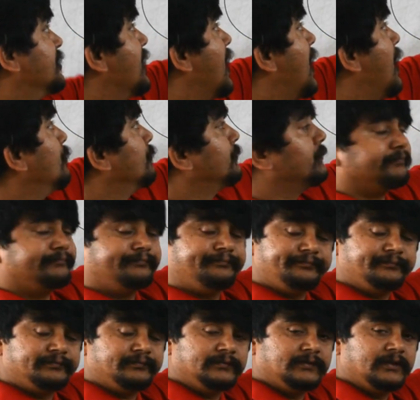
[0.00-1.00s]
is a
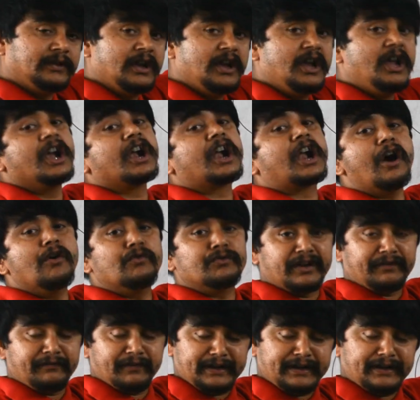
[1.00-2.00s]
noun,
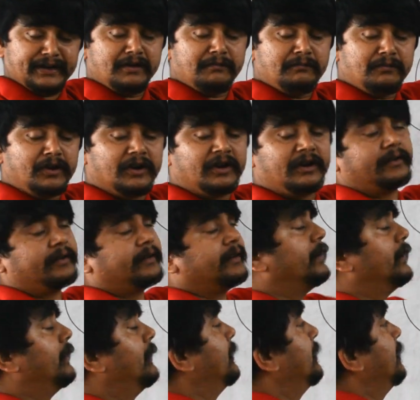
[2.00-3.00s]
countable in
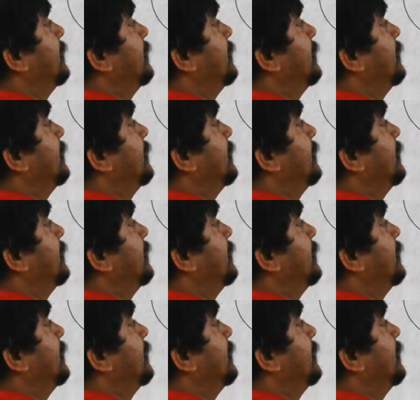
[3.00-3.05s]
number,